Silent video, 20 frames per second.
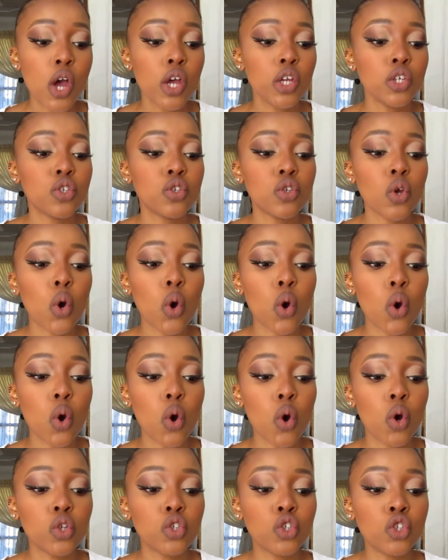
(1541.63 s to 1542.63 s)

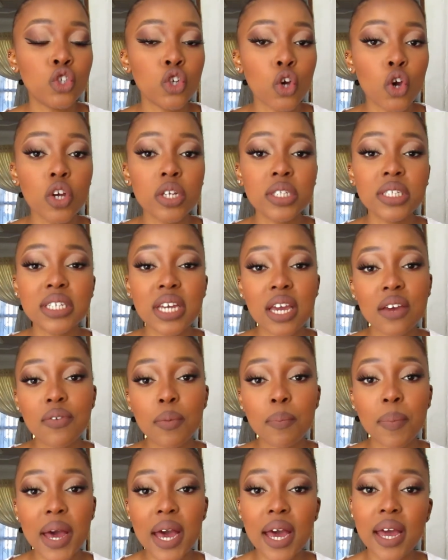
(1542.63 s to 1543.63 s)
So don't ever
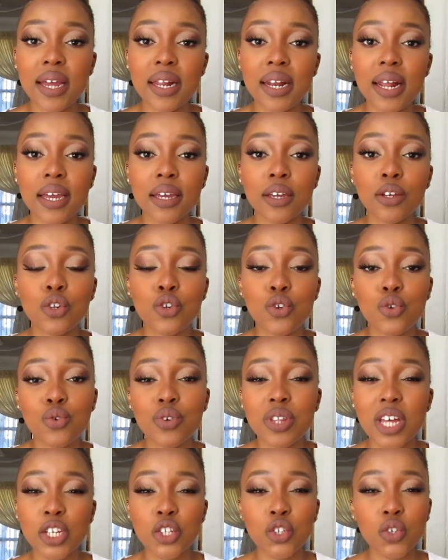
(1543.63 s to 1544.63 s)
buy like glue
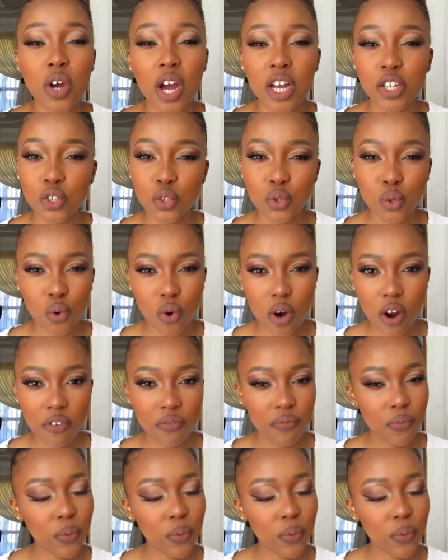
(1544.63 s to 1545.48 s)
that you're unsure of.